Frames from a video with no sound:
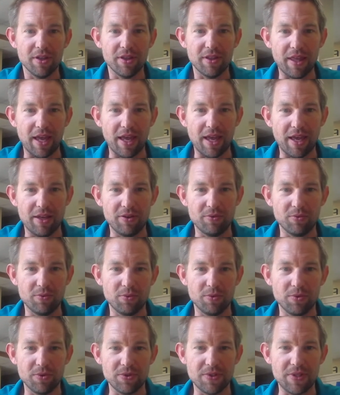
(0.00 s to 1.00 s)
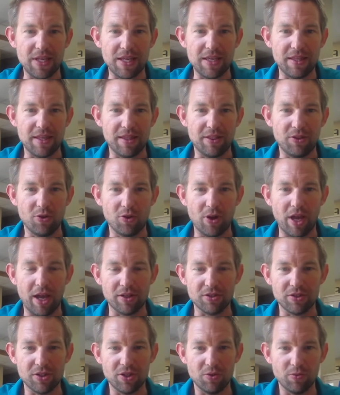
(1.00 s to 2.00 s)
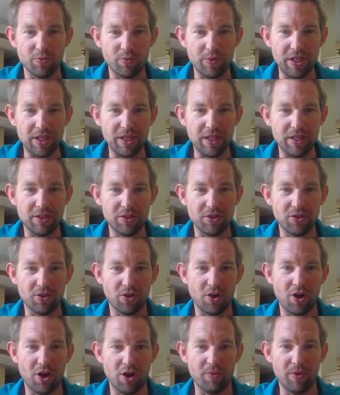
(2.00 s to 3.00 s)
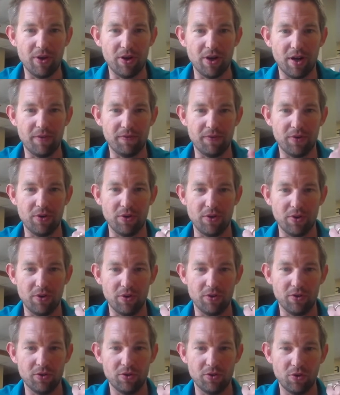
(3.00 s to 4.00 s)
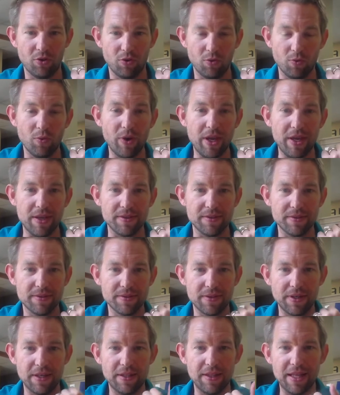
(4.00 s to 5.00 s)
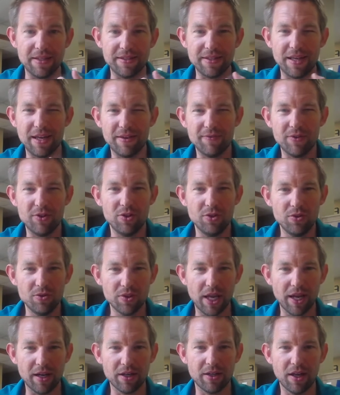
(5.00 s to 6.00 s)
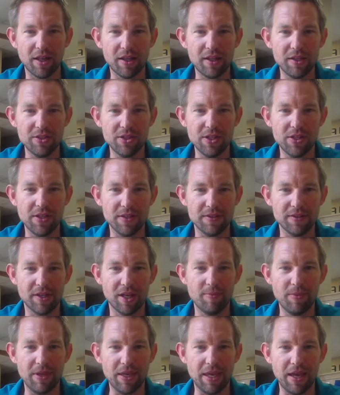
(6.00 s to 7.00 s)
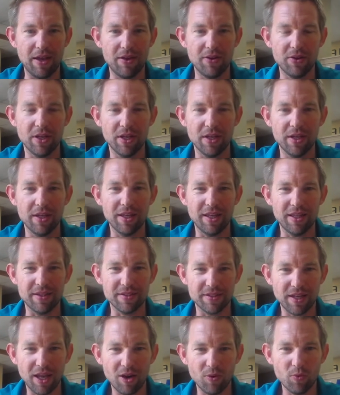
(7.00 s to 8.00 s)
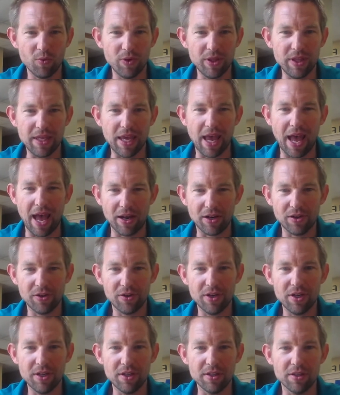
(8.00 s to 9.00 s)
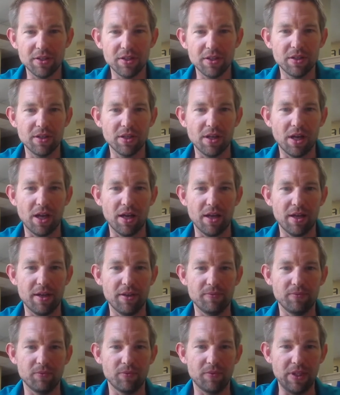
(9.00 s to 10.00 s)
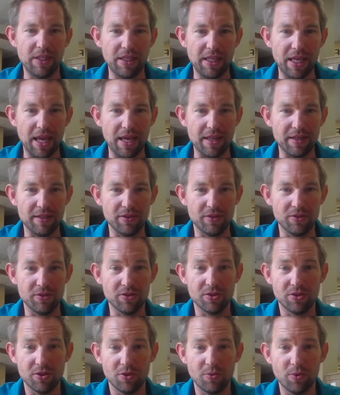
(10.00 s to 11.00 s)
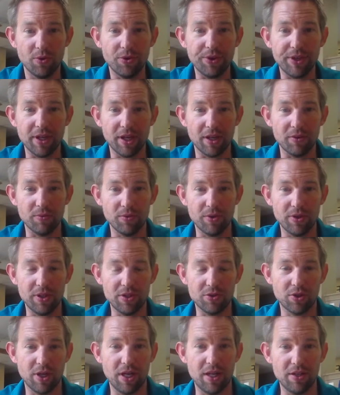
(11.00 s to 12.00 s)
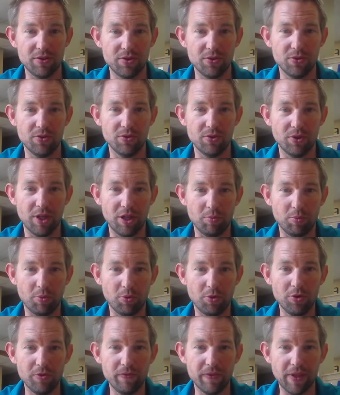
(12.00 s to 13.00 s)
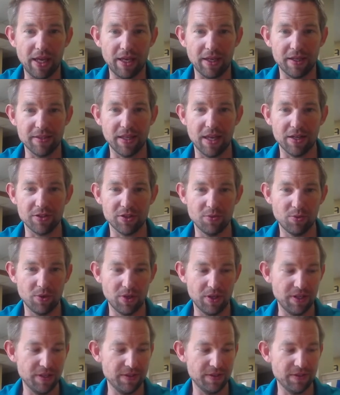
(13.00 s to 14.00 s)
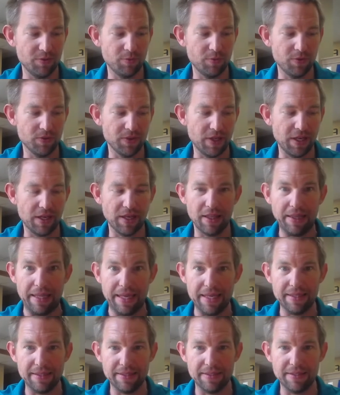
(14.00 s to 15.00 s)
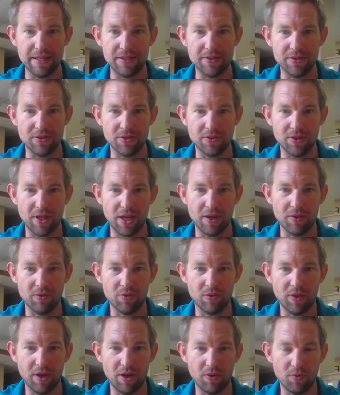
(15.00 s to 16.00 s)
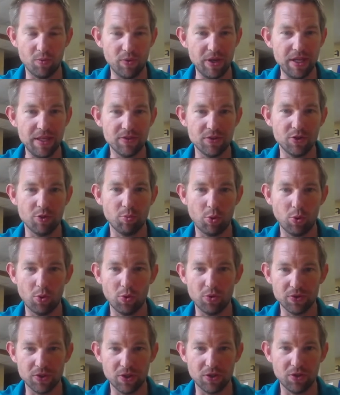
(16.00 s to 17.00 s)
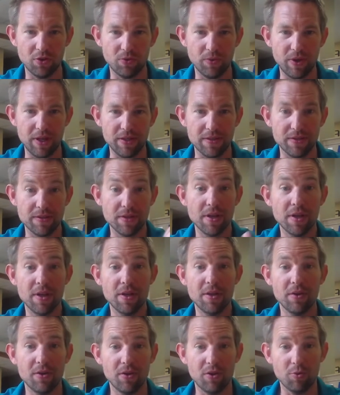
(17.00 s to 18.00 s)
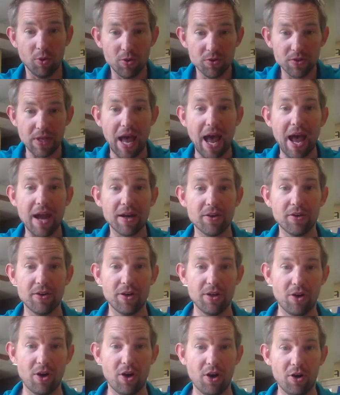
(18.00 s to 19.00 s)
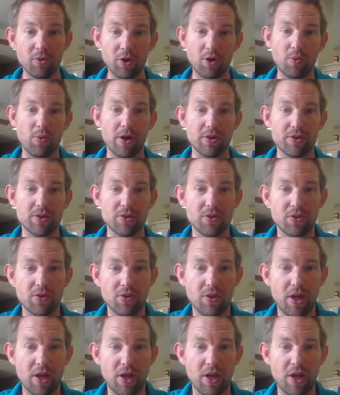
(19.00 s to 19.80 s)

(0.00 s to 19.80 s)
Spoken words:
that will say that they'll actually read your heart rate off your wrist, and that's kind of a new technology that's coming out. It's not really accurate uh, yet. They're still working on really trying to improve that, because actually what it is almost like a light sensor that reads your pulse on your wrist. The most accurate heart rate watches are